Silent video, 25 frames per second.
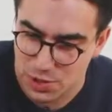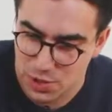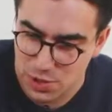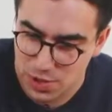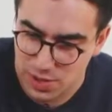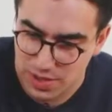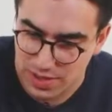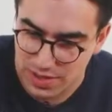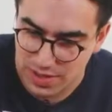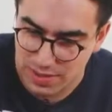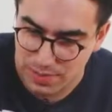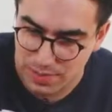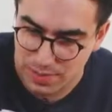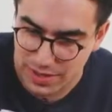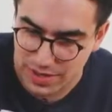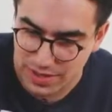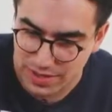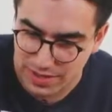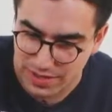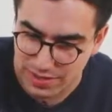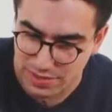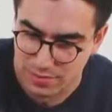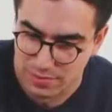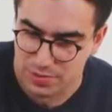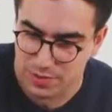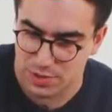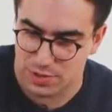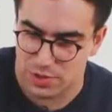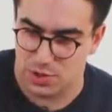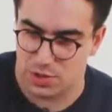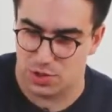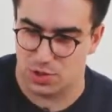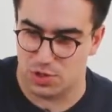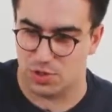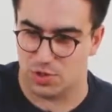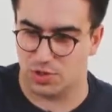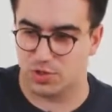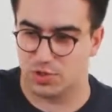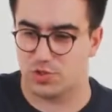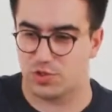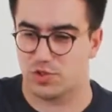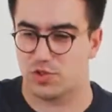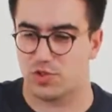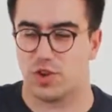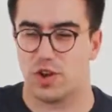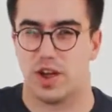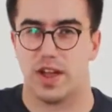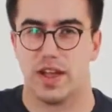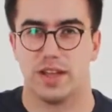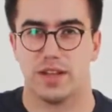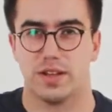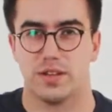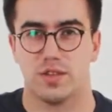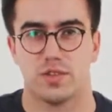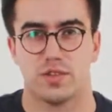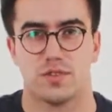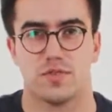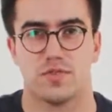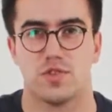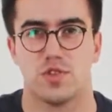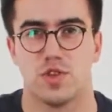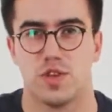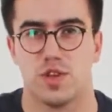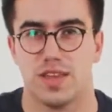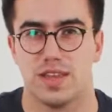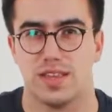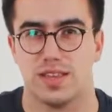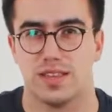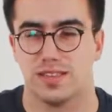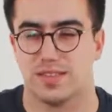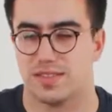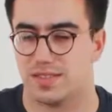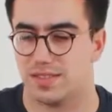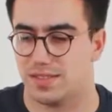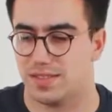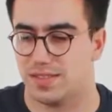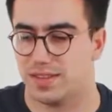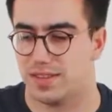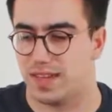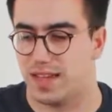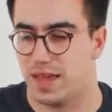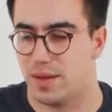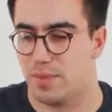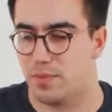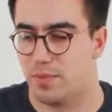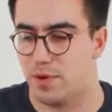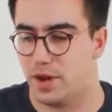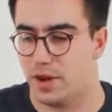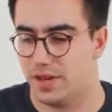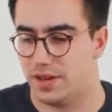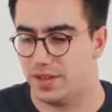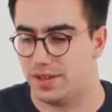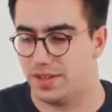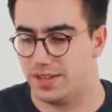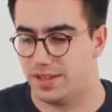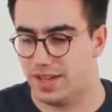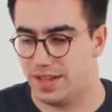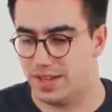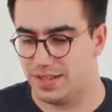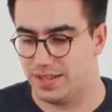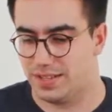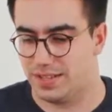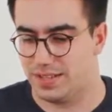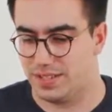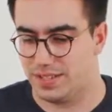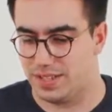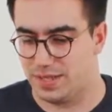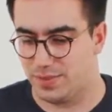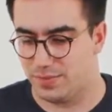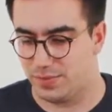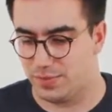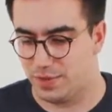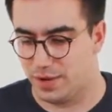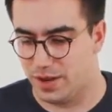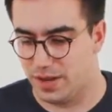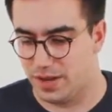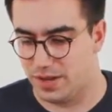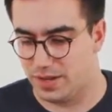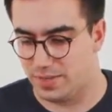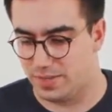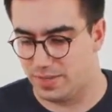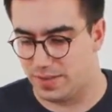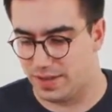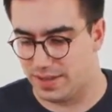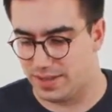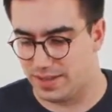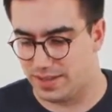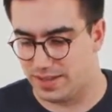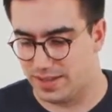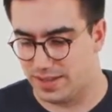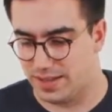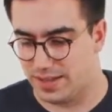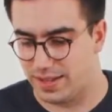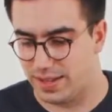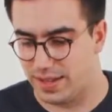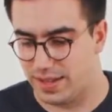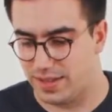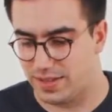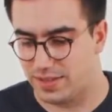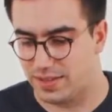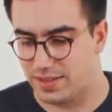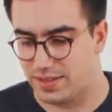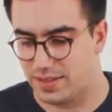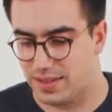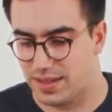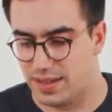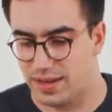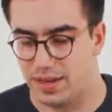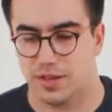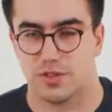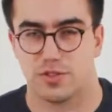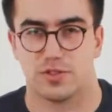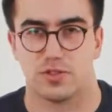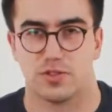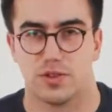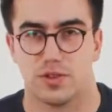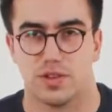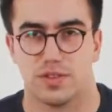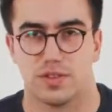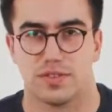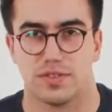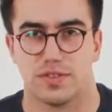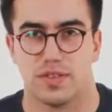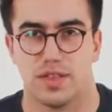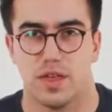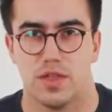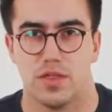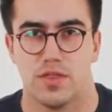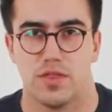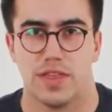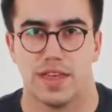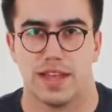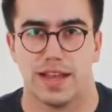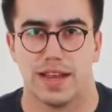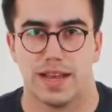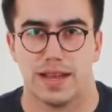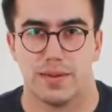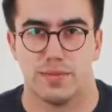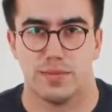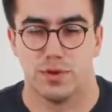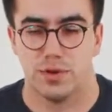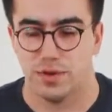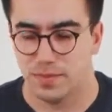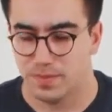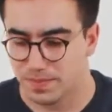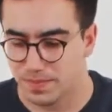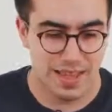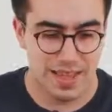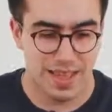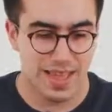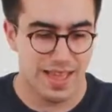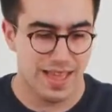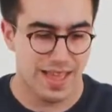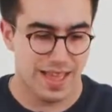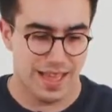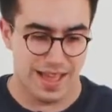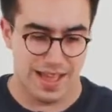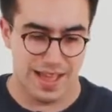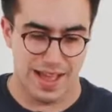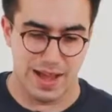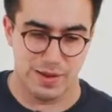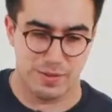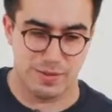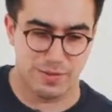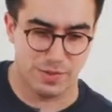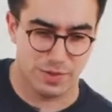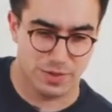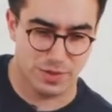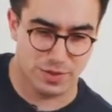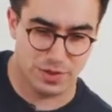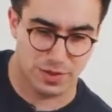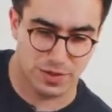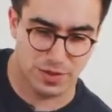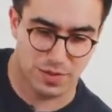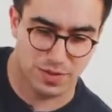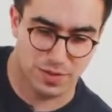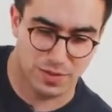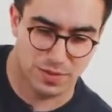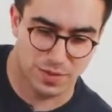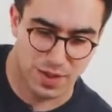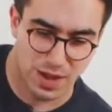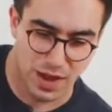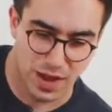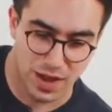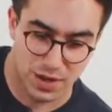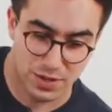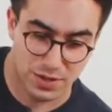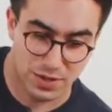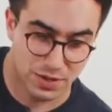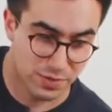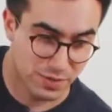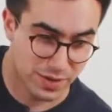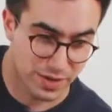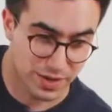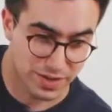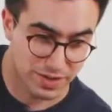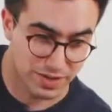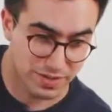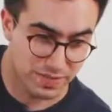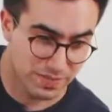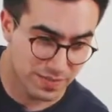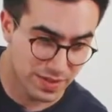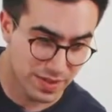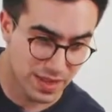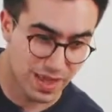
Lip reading: cheesy bites, which are just triangles of cheese that get breaded and deep fried because I guess cholesterol isn't a thing anymore. We've also got some onion rings.